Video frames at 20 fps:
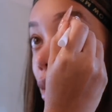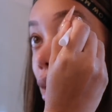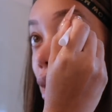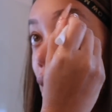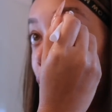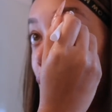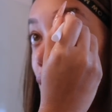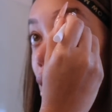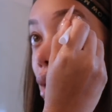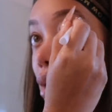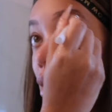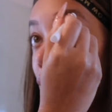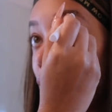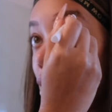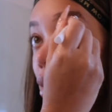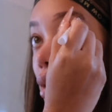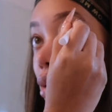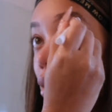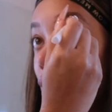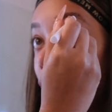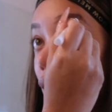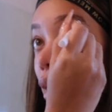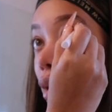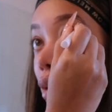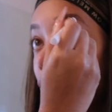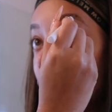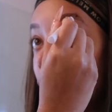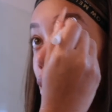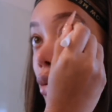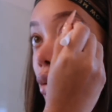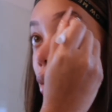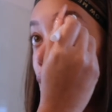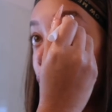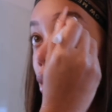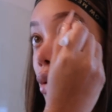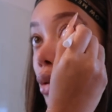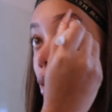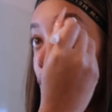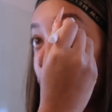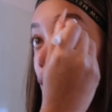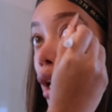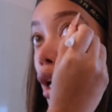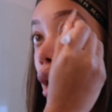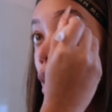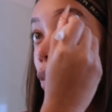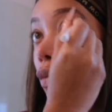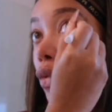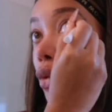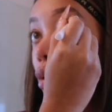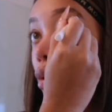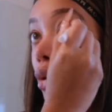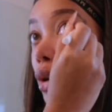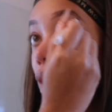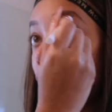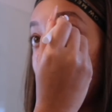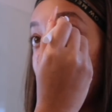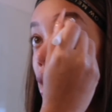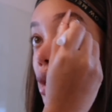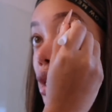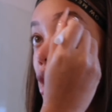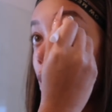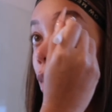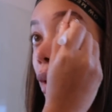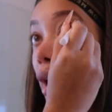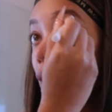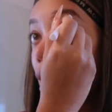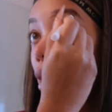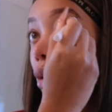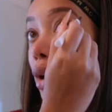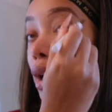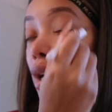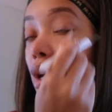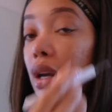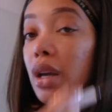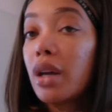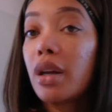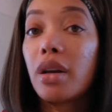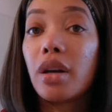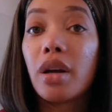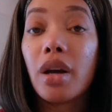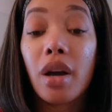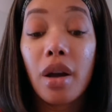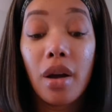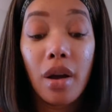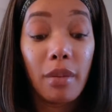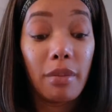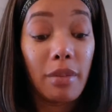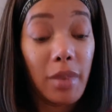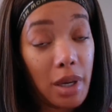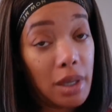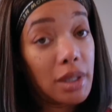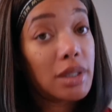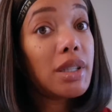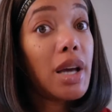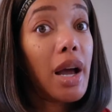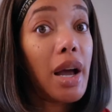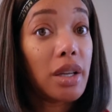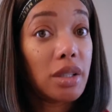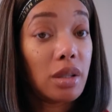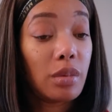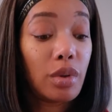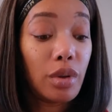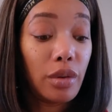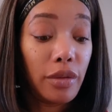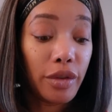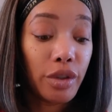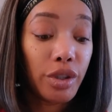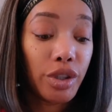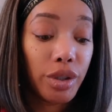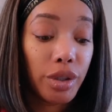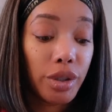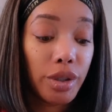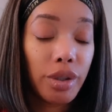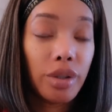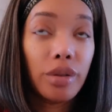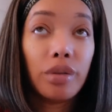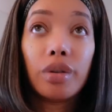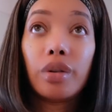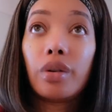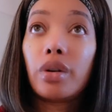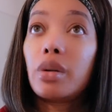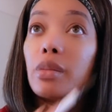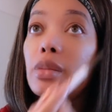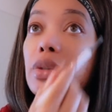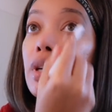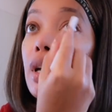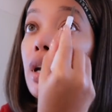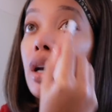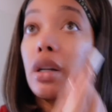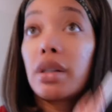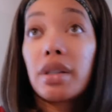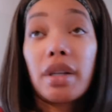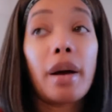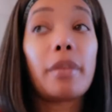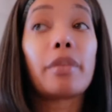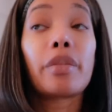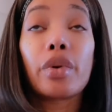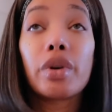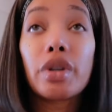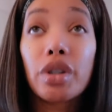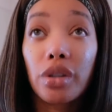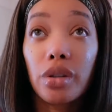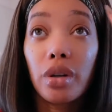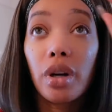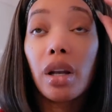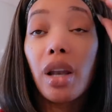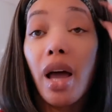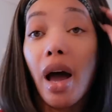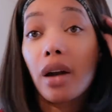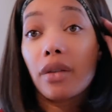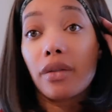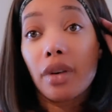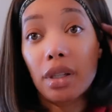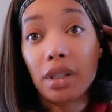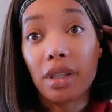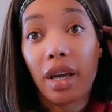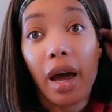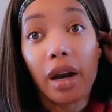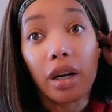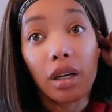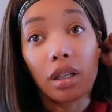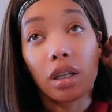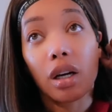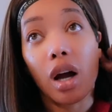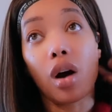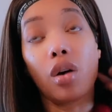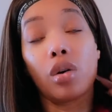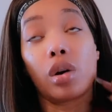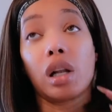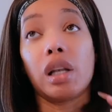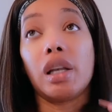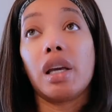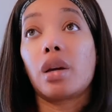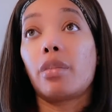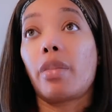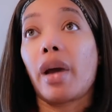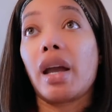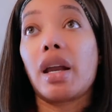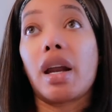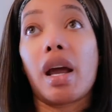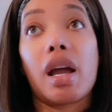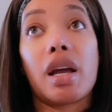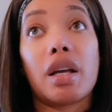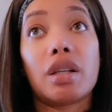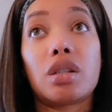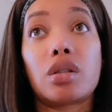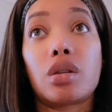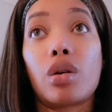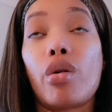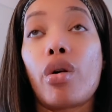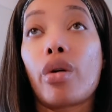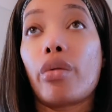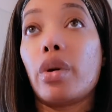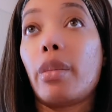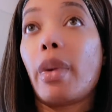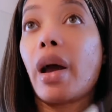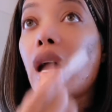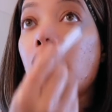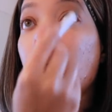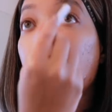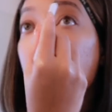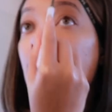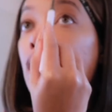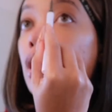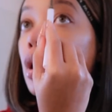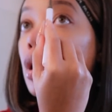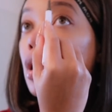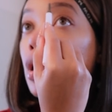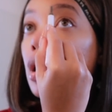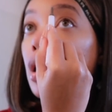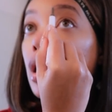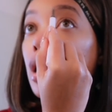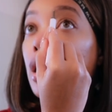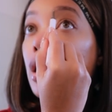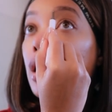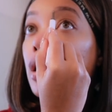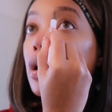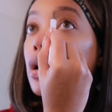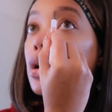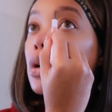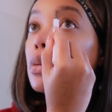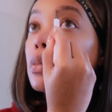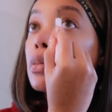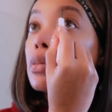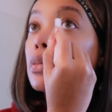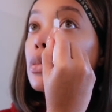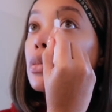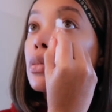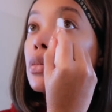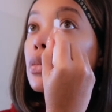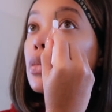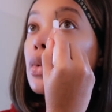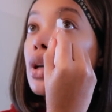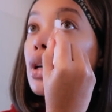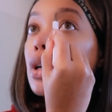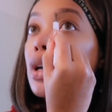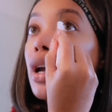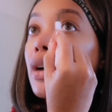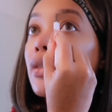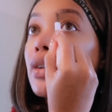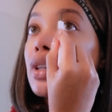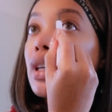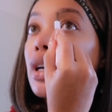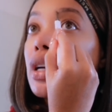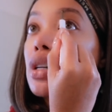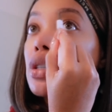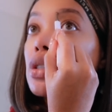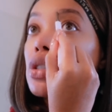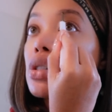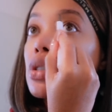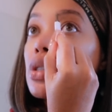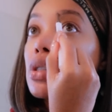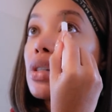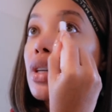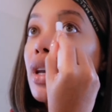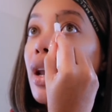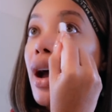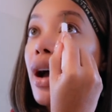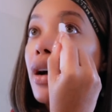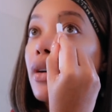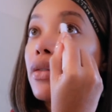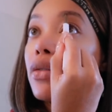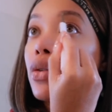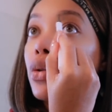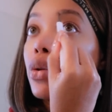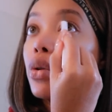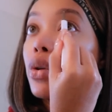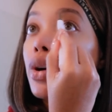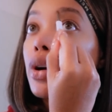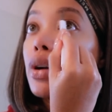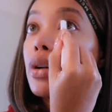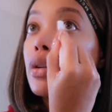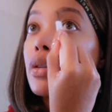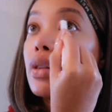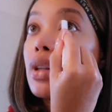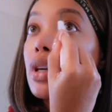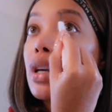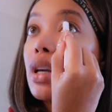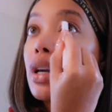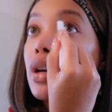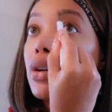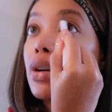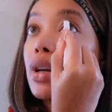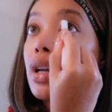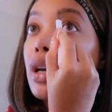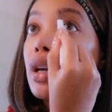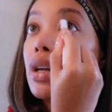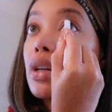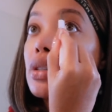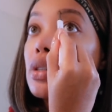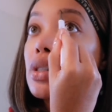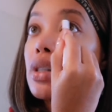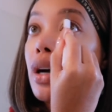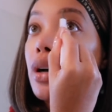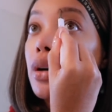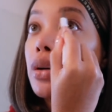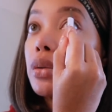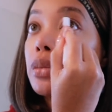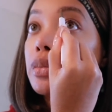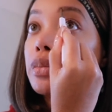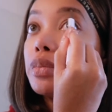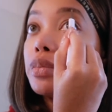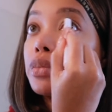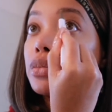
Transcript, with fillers: be, you know, helpful and inspiring and monetizable for sure, you know what I'm saying, because I'm pretty sure a lot of us got a good old clickbait ass story, baby. Um everything is just not for the internet. So